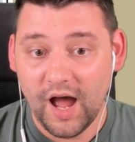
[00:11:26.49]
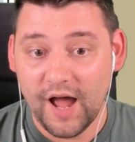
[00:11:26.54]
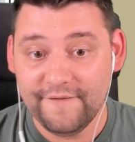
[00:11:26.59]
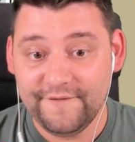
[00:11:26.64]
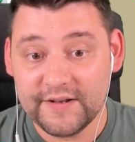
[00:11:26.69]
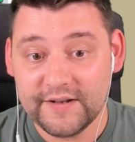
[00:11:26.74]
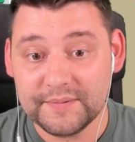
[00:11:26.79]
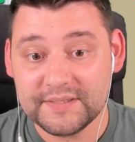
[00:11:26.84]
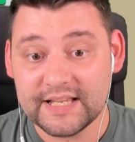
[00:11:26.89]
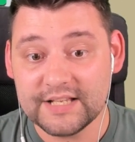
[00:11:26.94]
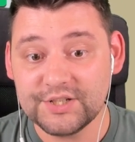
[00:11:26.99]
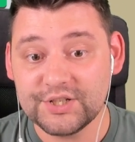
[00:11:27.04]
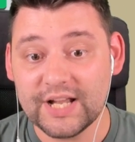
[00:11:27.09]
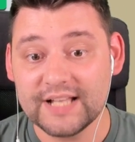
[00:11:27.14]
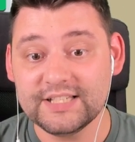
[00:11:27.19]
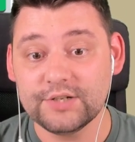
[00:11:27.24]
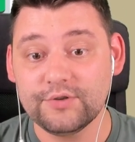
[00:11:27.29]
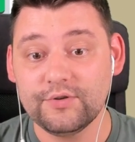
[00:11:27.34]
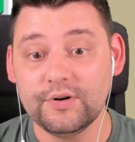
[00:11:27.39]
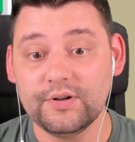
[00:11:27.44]
50%
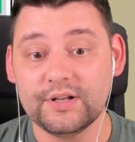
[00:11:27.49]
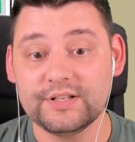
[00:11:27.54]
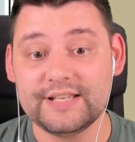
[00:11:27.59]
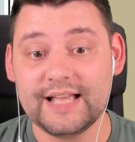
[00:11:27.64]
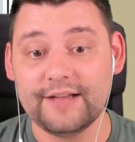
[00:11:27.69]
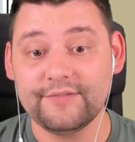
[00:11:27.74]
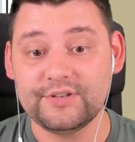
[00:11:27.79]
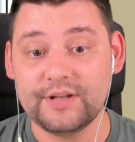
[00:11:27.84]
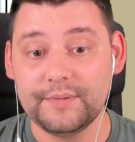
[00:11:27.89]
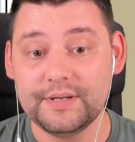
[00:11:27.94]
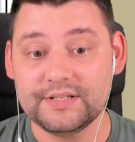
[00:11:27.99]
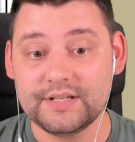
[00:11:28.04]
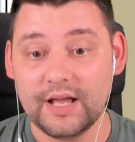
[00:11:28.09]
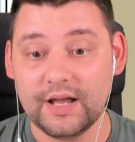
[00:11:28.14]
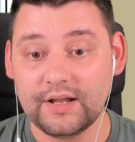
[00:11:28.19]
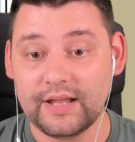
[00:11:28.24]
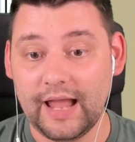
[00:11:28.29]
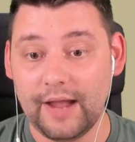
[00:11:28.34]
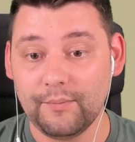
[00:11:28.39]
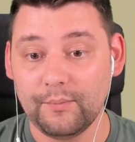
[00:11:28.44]
chance of critical attack damage.
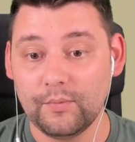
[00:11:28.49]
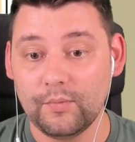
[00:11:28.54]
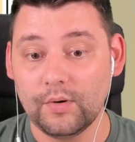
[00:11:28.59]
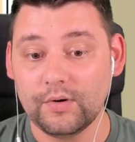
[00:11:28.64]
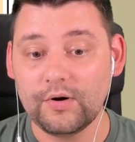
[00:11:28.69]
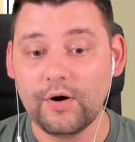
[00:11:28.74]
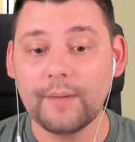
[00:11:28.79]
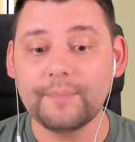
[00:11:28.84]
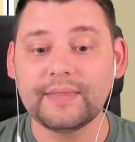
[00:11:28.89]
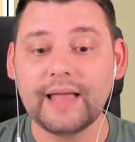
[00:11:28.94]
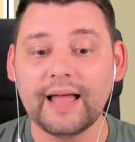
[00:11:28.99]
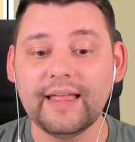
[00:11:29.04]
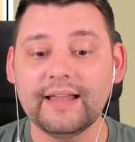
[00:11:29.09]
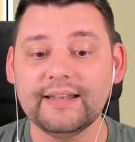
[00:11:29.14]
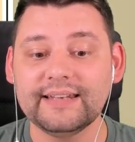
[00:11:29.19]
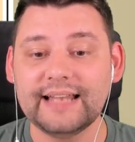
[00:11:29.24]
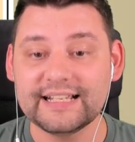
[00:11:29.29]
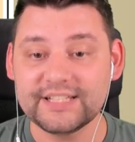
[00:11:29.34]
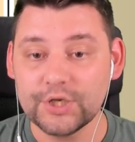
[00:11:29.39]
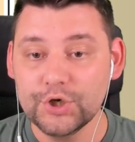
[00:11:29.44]
Okay, we'll grab that.
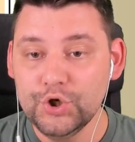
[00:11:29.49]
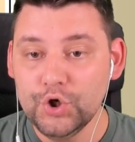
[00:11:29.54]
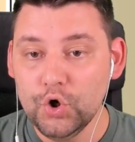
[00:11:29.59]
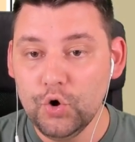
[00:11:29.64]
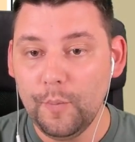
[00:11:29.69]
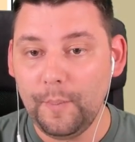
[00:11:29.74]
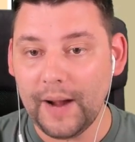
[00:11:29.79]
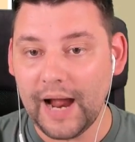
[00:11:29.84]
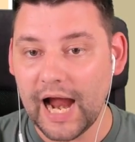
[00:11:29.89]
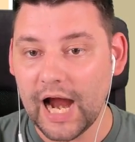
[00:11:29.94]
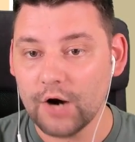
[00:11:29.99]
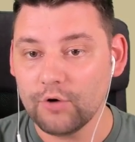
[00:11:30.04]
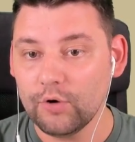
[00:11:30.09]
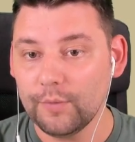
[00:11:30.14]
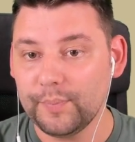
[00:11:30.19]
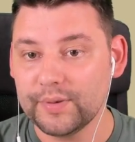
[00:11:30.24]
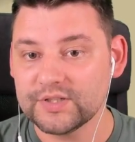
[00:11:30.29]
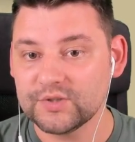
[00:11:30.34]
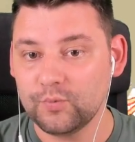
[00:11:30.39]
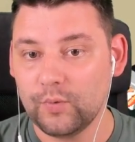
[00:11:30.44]
And that's a new power
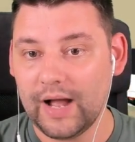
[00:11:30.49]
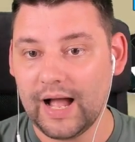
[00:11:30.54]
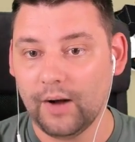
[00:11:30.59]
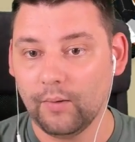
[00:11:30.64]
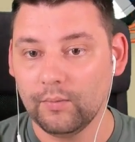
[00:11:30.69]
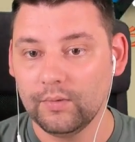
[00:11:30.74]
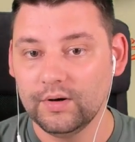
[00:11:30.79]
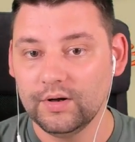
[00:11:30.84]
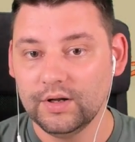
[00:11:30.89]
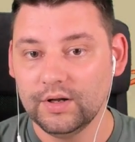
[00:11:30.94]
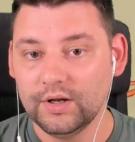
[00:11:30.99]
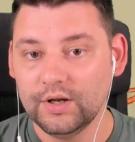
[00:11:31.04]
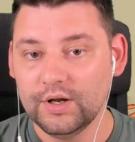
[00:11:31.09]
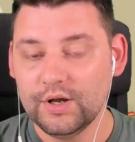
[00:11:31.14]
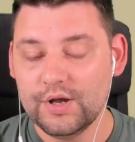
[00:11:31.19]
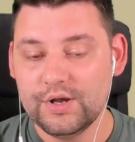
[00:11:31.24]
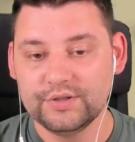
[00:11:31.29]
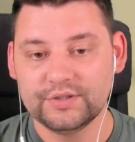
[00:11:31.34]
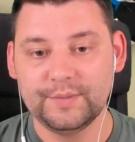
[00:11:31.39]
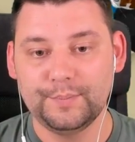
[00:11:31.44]
up as well.
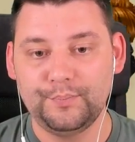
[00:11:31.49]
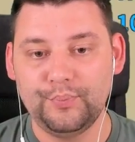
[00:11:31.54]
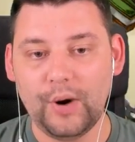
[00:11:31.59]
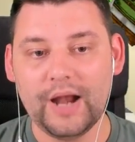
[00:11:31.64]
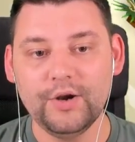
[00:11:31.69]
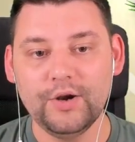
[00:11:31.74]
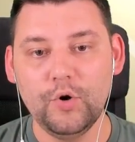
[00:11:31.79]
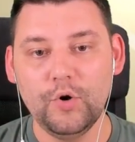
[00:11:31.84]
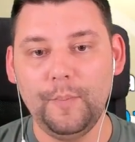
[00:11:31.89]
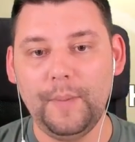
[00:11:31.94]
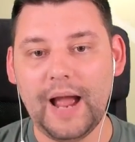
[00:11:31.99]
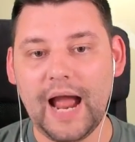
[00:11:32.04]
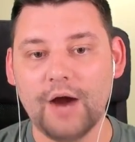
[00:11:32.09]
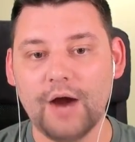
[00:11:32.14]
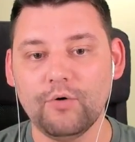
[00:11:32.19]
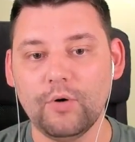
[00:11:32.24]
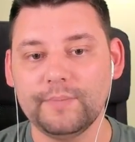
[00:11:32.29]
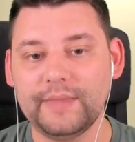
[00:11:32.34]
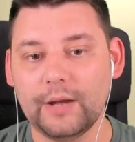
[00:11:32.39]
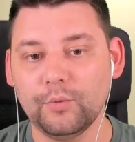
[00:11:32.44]
It's a brand new
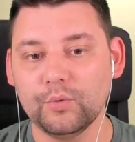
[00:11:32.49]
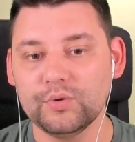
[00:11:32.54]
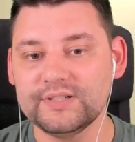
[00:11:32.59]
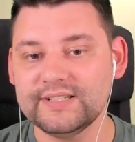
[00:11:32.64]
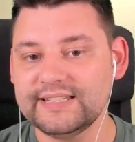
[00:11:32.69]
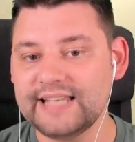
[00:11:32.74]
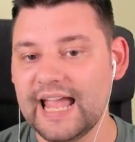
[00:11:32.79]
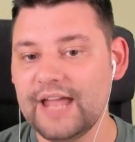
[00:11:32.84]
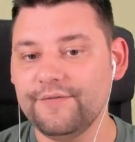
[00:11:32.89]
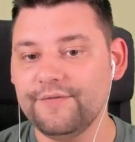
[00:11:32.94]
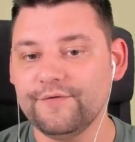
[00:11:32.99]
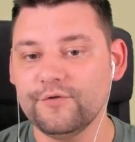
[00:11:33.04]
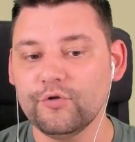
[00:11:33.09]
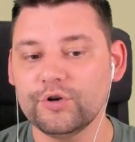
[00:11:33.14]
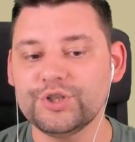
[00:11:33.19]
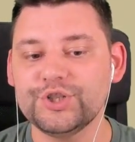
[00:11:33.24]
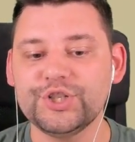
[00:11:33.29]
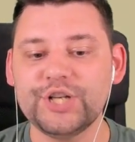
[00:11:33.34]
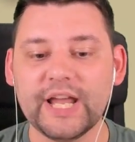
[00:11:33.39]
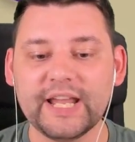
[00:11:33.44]
power up that we'll save
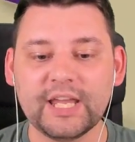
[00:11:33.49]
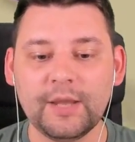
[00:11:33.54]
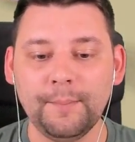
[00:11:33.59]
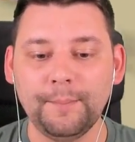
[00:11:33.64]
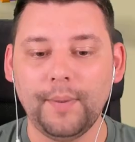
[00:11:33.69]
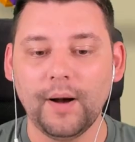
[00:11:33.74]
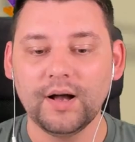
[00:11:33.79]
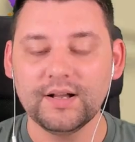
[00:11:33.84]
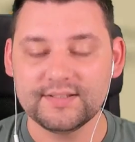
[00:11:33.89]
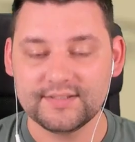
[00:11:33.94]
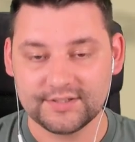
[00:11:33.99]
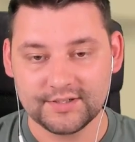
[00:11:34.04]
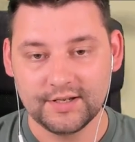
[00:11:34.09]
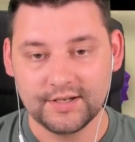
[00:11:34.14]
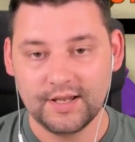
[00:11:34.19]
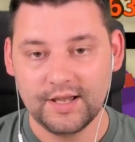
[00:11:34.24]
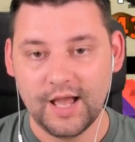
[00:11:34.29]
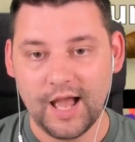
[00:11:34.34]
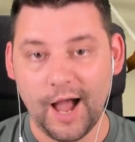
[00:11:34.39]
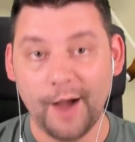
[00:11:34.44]
for a chicken boss.
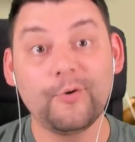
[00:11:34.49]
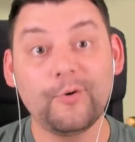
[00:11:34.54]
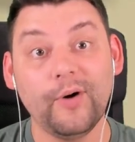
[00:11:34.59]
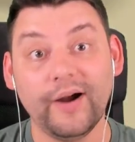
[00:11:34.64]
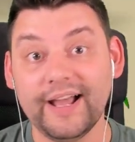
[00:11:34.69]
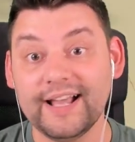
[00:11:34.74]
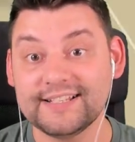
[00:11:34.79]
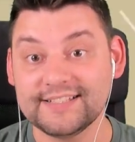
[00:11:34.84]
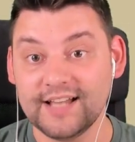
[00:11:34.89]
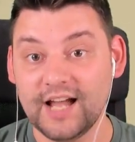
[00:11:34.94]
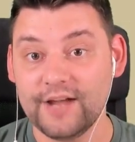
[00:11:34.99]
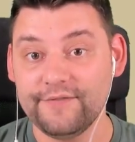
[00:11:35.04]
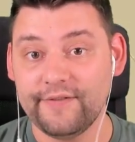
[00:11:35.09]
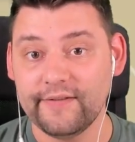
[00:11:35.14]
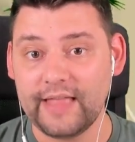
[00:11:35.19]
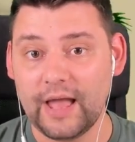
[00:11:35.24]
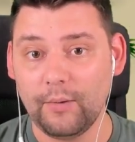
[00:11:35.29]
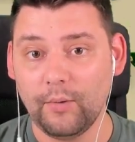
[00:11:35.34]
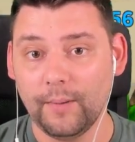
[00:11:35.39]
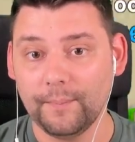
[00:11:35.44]
I'm quite excited
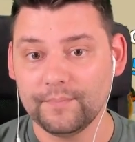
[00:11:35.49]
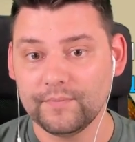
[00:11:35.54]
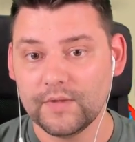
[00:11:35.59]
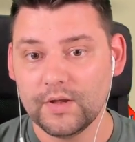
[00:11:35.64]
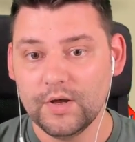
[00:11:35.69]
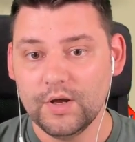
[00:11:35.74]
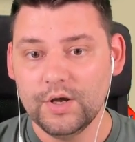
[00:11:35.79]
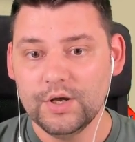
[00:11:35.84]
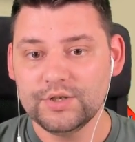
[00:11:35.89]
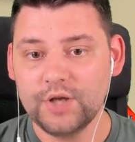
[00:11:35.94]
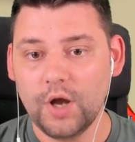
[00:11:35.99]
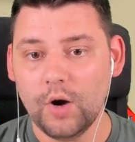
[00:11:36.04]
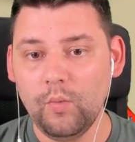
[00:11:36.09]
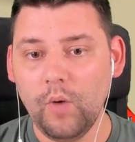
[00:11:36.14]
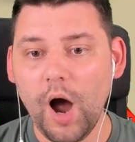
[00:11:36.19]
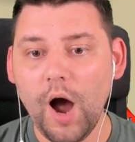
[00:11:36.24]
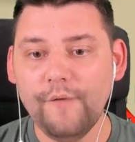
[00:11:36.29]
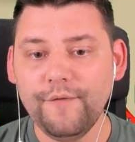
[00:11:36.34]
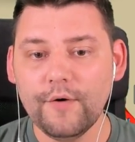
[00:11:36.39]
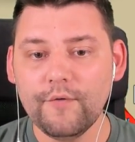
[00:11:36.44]
for that one. So,
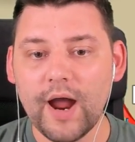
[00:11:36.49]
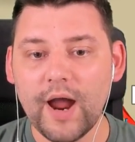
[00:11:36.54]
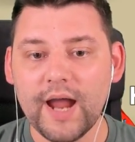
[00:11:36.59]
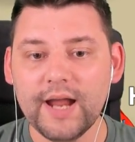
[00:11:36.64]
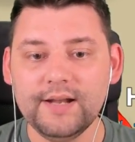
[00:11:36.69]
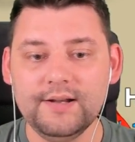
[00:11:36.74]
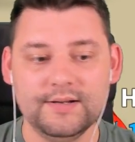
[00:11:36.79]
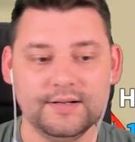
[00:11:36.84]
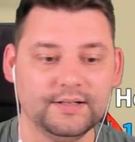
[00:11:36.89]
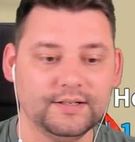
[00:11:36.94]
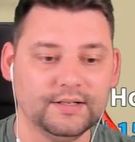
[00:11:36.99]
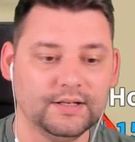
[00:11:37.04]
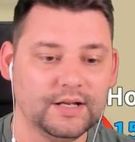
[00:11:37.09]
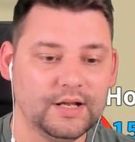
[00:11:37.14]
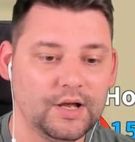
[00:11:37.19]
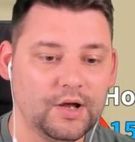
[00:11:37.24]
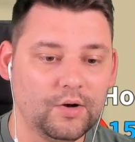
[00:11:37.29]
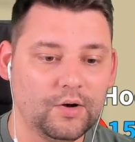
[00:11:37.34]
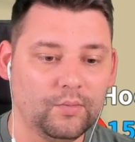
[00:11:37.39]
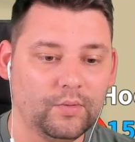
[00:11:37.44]
Wild for Rain!
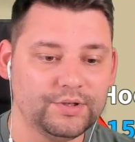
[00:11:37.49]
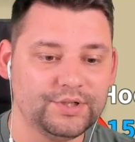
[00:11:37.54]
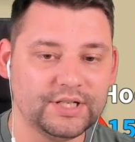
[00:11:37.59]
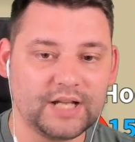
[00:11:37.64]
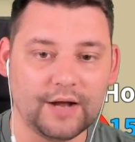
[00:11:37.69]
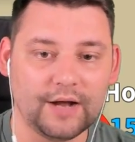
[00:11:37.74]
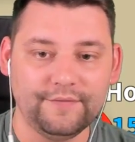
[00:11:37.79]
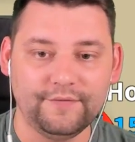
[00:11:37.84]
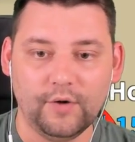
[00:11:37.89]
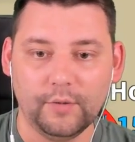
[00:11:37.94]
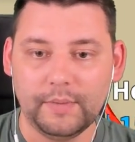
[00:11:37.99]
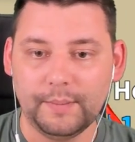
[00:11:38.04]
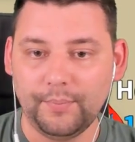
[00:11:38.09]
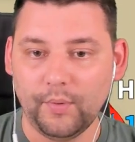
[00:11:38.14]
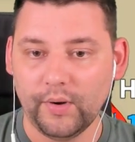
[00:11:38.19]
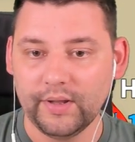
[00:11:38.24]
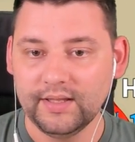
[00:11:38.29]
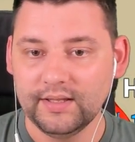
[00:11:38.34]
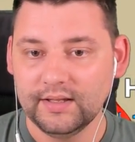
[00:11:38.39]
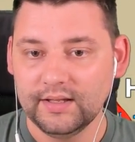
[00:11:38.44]
What you got for me,
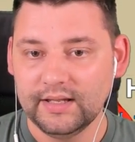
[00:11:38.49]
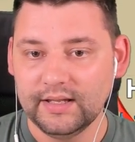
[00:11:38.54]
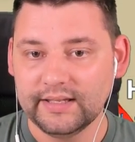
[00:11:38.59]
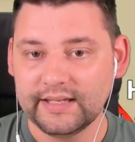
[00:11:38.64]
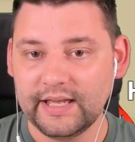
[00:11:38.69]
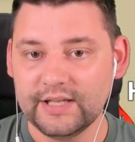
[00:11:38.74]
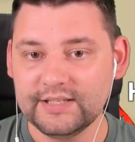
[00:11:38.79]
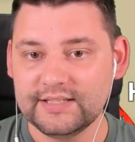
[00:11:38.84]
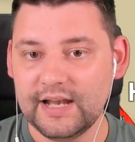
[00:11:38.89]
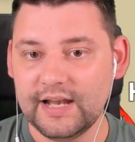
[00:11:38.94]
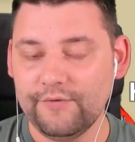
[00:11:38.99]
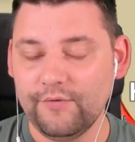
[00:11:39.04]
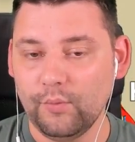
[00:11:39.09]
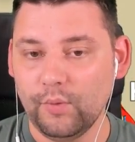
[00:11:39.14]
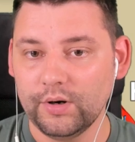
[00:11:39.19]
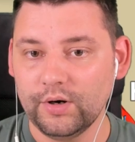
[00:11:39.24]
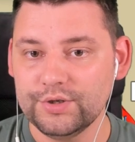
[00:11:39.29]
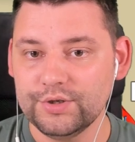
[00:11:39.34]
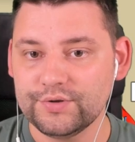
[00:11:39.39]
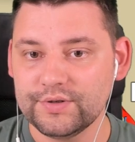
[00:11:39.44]
boy? Get you to level
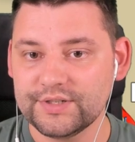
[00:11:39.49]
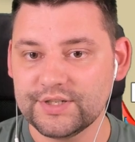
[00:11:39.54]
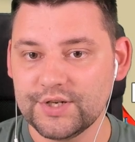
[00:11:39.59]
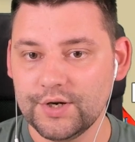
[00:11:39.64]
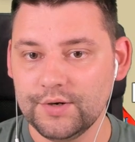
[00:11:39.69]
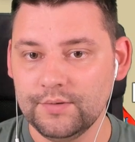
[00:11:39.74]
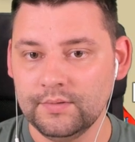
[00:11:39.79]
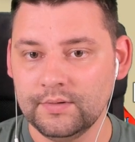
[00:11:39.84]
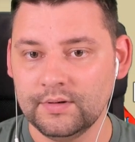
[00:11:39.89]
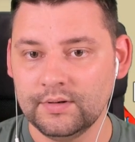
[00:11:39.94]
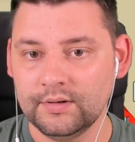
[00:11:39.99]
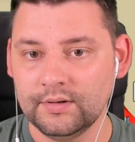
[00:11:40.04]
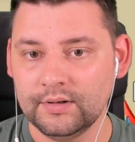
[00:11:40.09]
102.